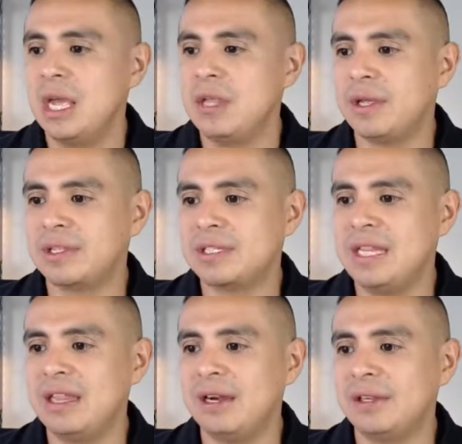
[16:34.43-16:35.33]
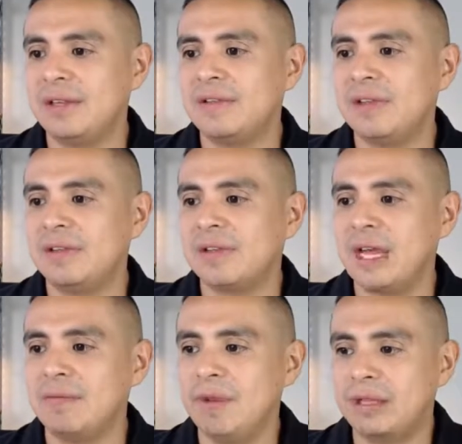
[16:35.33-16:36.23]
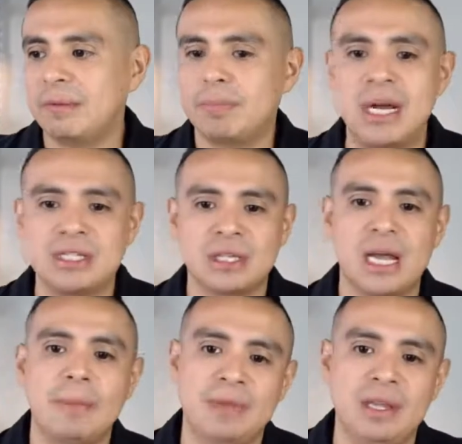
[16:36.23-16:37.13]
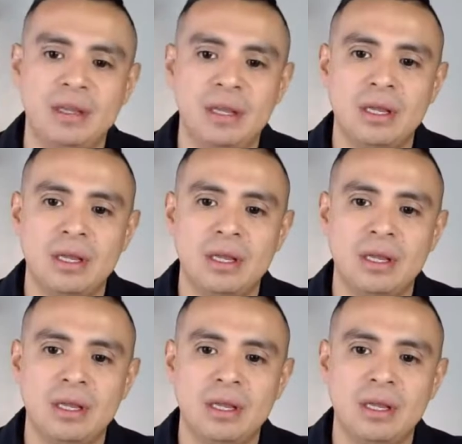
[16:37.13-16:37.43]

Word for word: And you can see there, this is kind of like the project update.